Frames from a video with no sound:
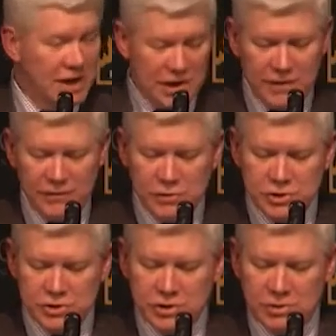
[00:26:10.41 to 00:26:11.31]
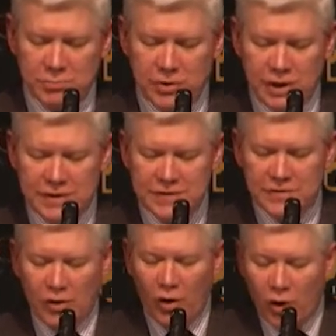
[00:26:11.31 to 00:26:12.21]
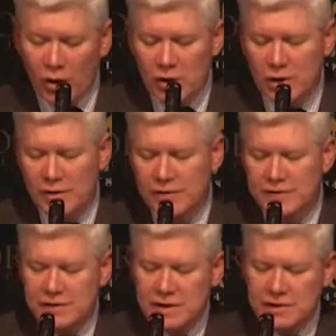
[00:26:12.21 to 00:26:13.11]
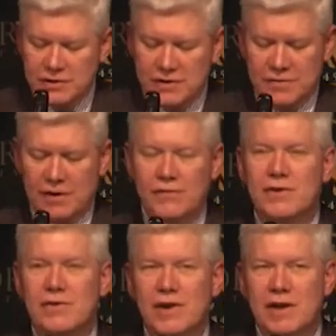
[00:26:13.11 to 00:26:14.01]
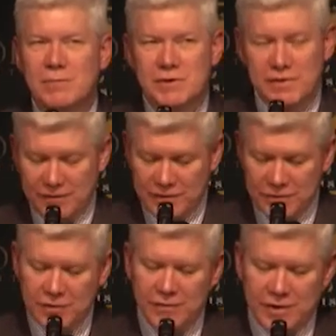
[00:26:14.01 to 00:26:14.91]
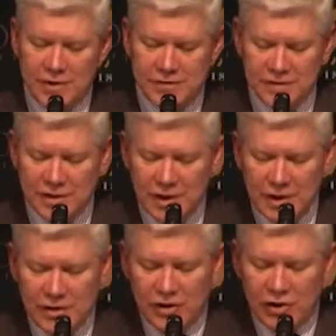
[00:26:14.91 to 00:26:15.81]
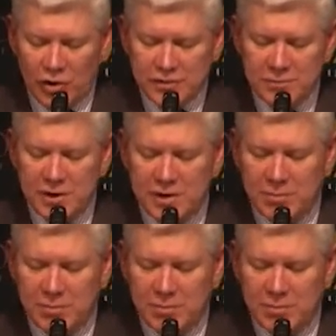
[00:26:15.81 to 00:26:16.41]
Evolution comprises all the stages of the development of the universe the cosmic,